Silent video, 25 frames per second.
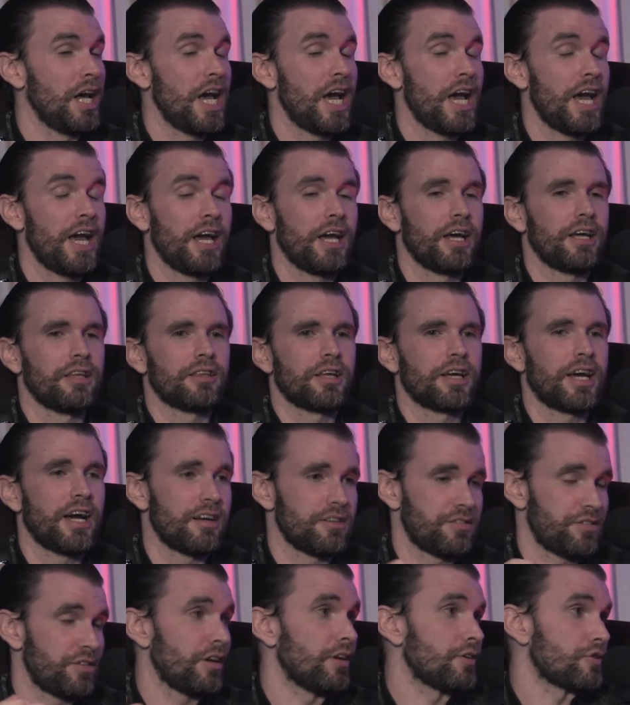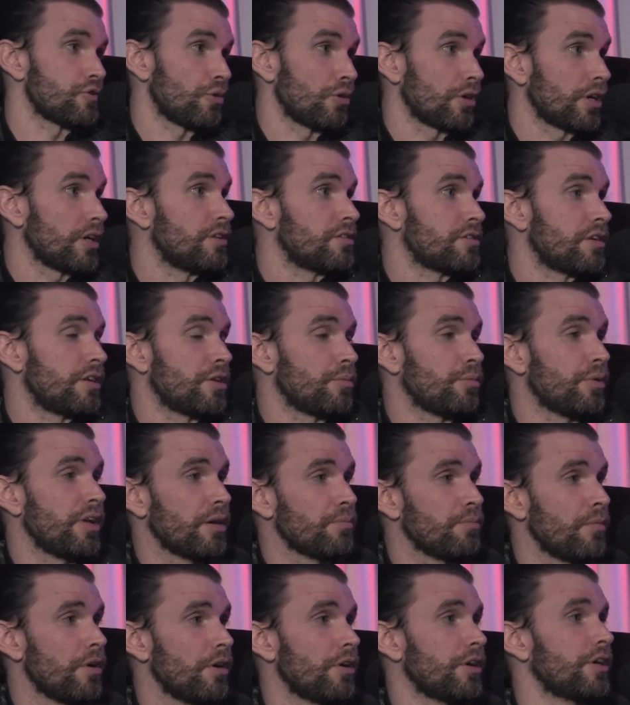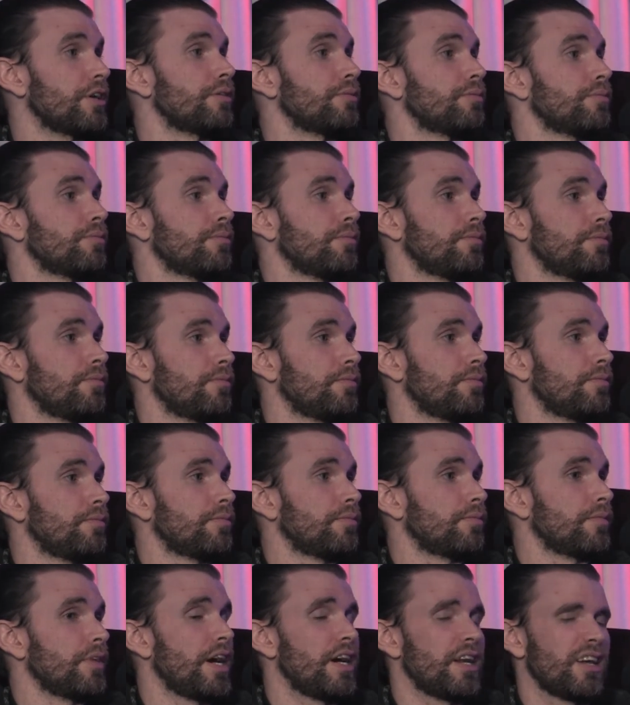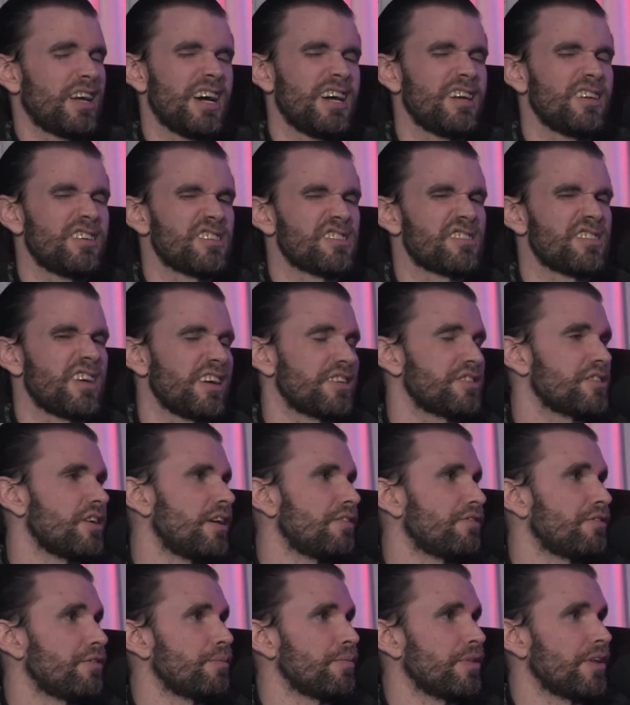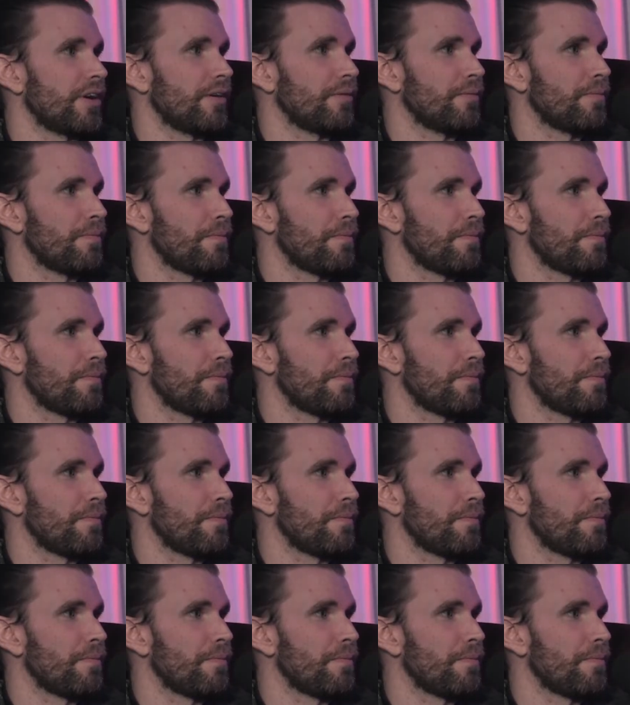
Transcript: And the guy sells organs on the black market. And it kind of just takes off from there.